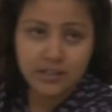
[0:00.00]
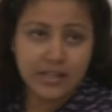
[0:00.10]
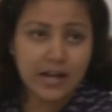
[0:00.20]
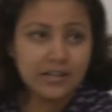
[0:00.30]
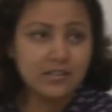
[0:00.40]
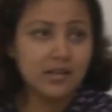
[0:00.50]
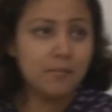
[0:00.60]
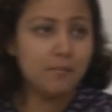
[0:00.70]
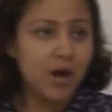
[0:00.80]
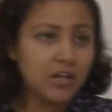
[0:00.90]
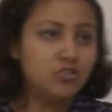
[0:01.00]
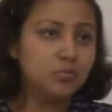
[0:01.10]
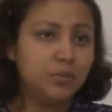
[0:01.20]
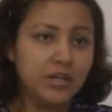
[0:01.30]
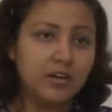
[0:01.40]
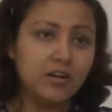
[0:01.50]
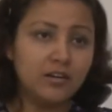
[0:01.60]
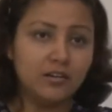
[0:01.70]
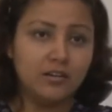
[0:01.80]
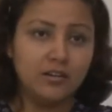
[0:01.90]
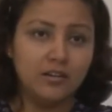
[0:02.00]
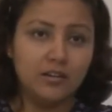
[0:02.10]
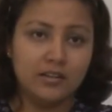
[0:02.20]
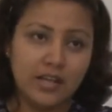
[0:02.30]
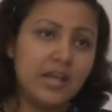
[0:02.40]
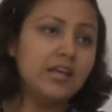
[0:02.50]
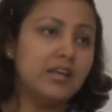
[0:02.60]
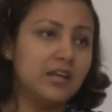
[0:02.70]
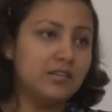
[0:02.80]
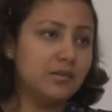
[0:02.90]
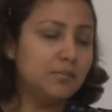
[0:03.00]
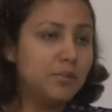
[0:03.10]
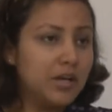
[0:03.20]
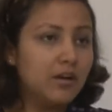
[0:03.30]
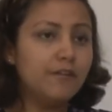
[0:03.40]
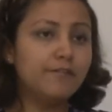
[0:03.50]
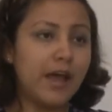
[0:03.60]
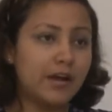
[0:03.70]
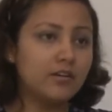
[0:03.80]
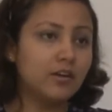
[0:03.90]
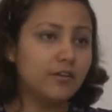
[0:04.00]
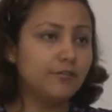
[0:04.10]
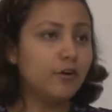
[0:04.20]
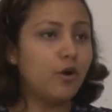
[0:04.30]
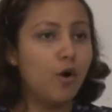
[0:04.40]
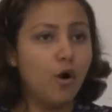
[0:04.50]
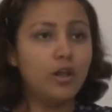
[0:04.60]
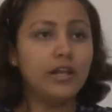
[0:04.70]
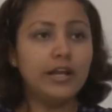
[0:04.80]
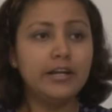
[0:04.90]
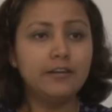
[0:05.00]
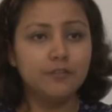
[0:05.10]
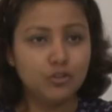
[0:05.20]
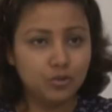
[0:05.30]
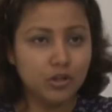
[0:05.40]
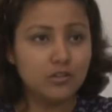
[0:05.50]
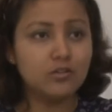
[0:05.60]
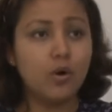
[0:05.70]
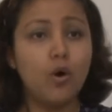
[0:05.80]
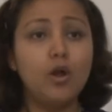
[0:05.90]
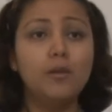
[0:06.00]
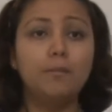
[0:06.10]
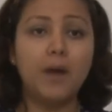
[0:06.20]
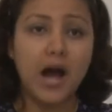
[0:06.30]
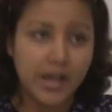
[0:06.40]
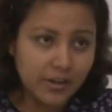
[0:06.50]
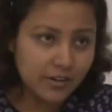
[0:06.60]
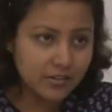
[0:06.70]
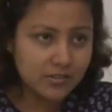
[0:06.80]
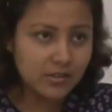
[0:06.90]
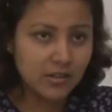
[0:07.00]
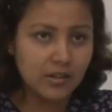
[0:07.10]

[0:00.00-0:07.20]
that is a much bigger thing, it's a bigger factor for all individuals, all buyers